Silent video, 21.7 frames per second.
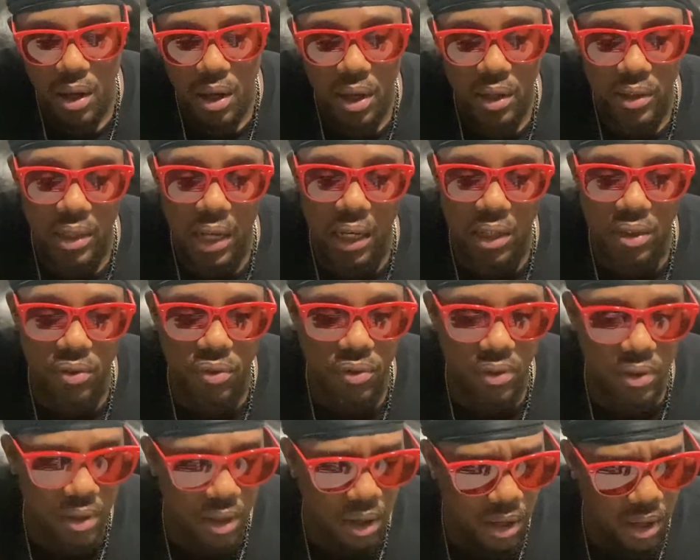
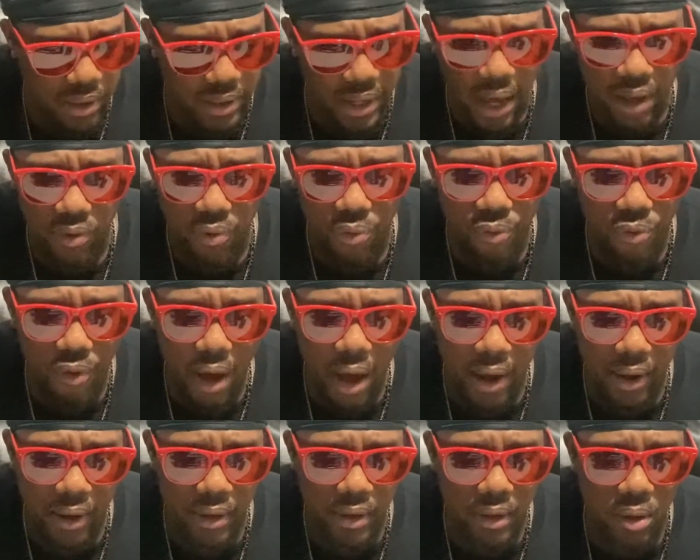That's
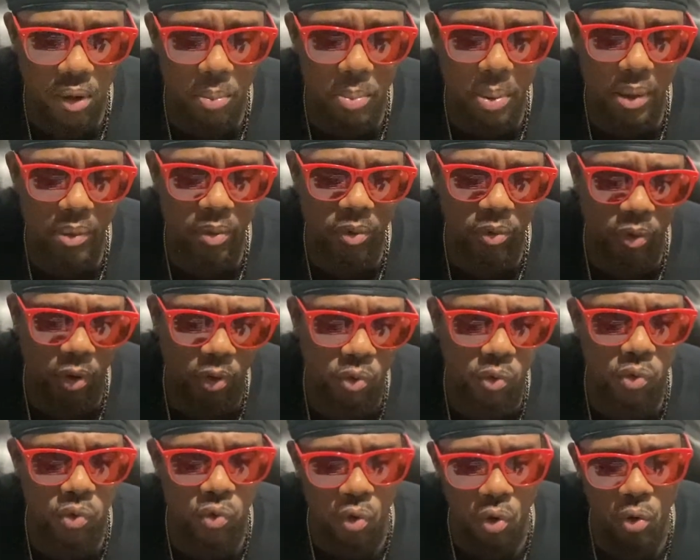fact. Lil Baby's verse
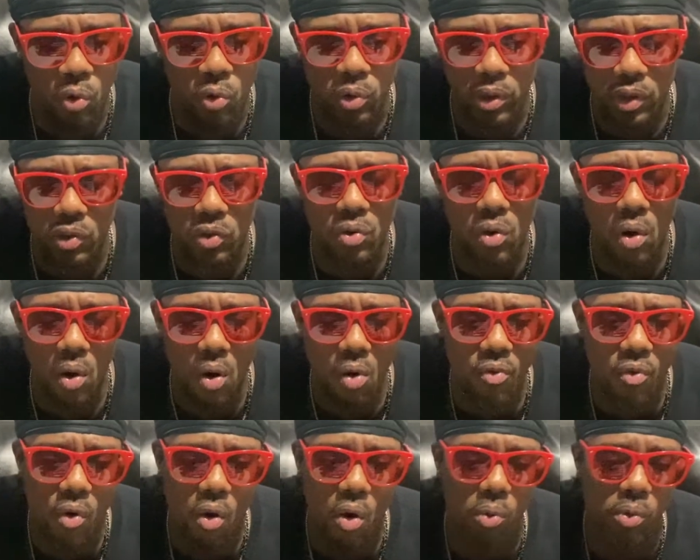was cool. This song
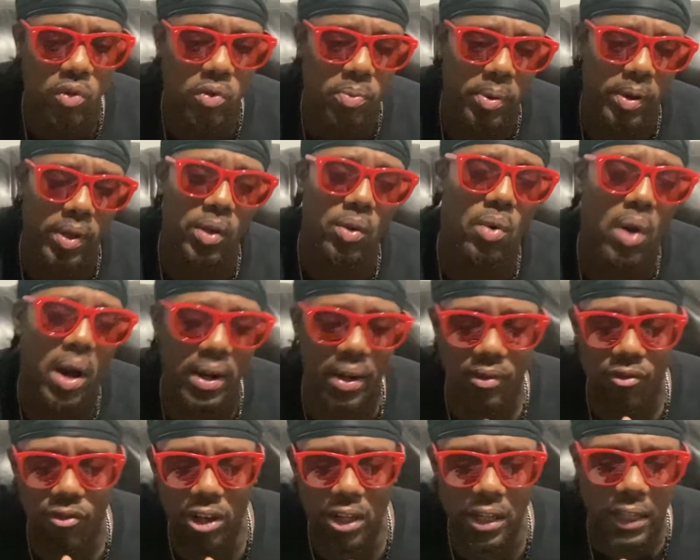overall was pretty cool. I
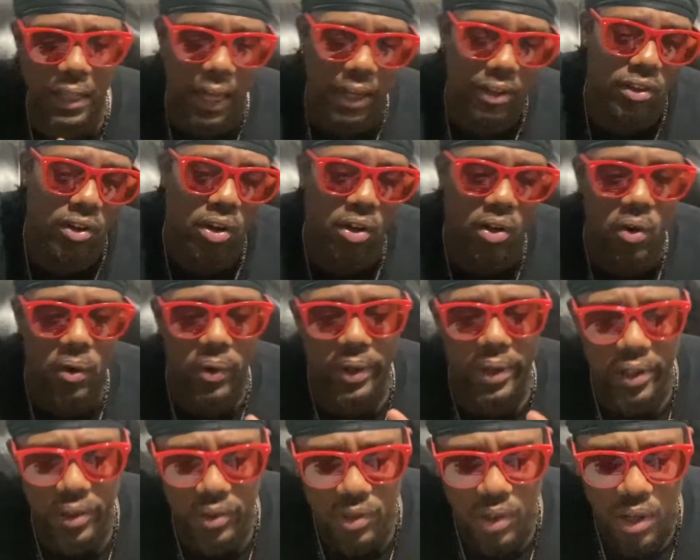didn't really like the hook on
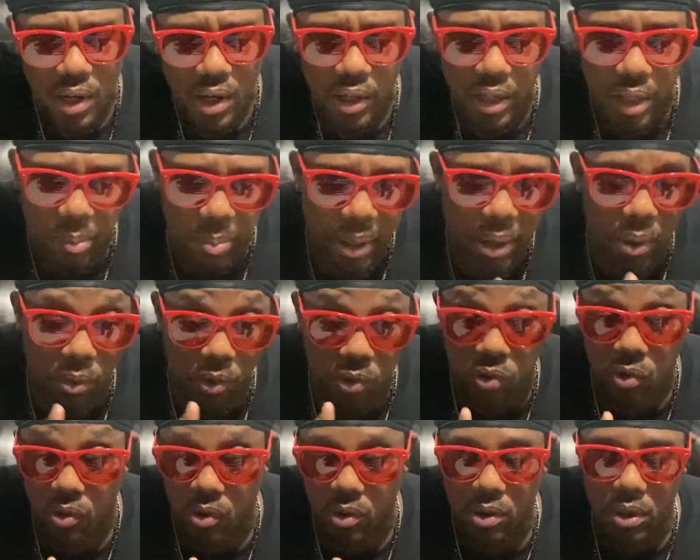this. The beat
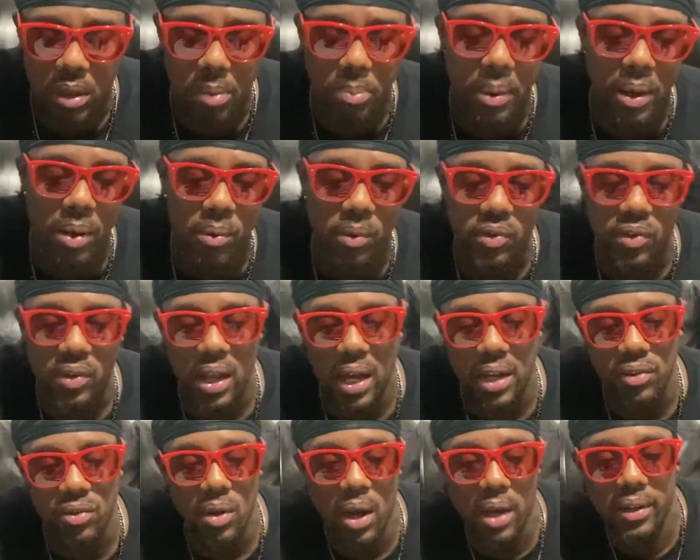was
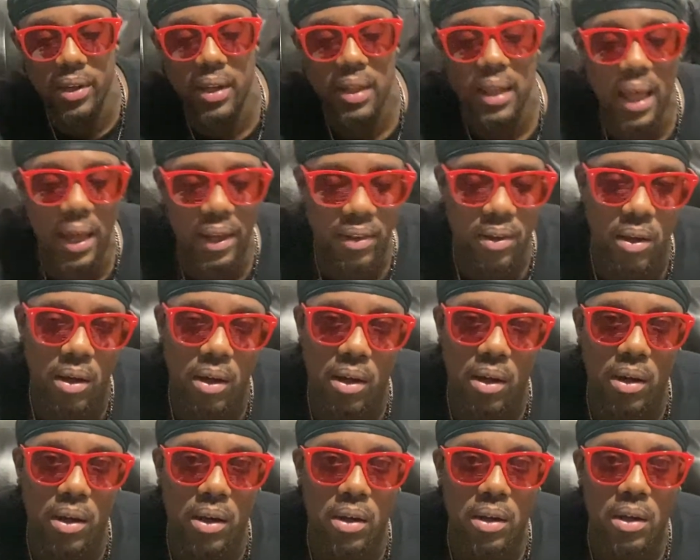nice, so I did like
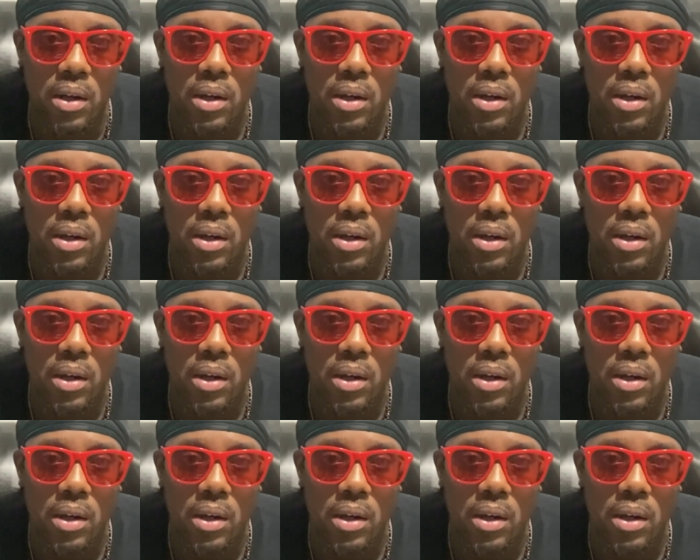the